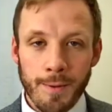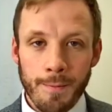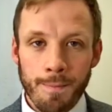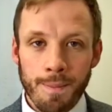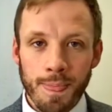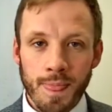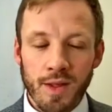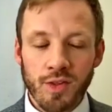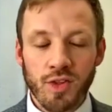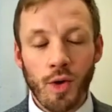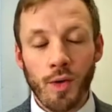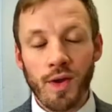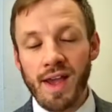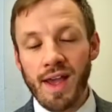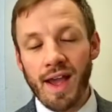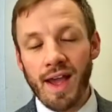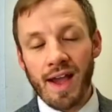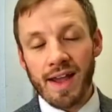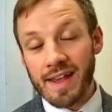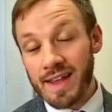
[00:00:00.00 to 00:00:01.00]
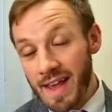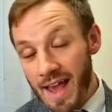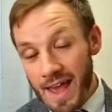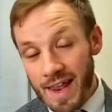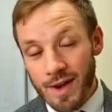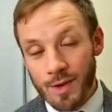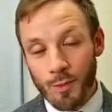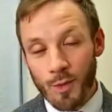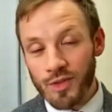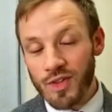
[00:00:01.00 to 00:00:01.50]
So
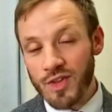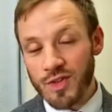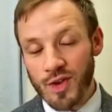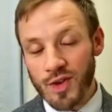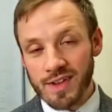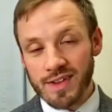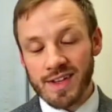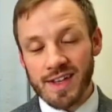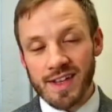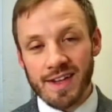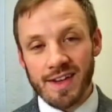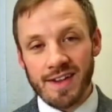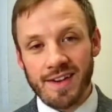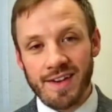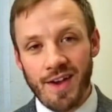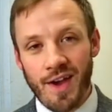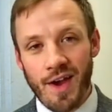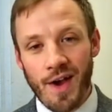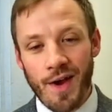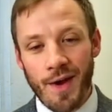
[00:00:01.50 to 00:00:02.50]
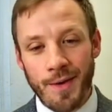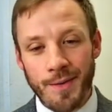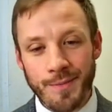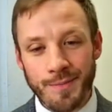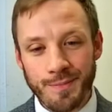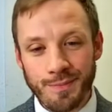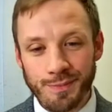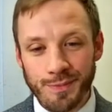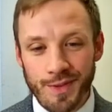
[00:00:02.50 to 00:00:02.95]
again, with this idea that